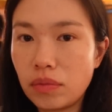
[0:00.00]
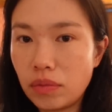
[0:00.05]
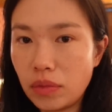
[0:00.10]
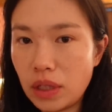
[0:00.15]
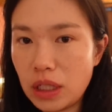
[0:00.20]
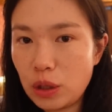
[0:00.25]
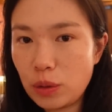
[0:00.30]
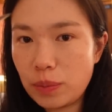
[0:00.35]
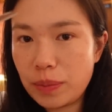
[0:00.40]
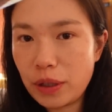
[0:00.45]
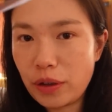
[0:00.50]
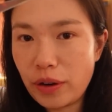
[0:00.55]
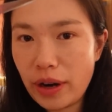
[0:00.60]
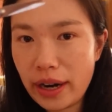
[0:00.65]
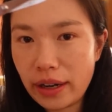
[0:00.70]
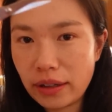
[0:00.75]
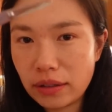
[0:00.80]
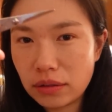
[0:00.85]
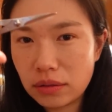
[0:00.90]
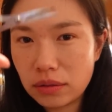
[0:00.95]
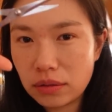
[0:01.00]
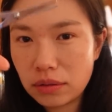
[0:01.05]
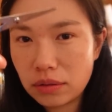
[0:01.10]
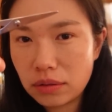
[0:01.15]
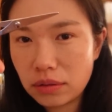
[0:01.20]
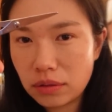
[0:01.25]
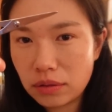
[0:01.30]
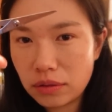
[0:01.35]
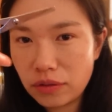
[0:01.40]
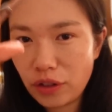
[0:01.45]
This would be great
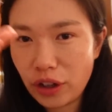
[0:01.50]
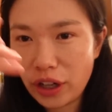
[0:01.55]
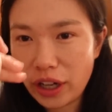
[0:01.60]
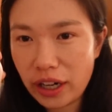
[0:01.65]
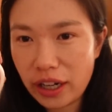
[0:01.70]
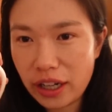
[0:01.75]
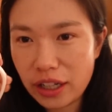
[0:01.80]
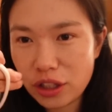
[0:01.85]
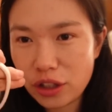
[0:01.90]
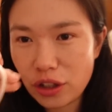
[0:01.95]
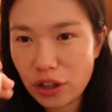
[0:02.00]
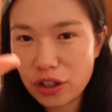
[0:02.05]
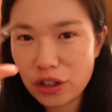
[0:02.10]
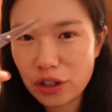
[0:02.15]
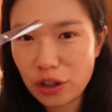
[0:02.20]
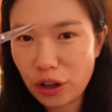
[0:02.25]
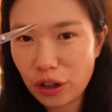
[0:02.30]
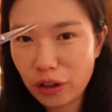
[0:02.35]
for cutting into the snow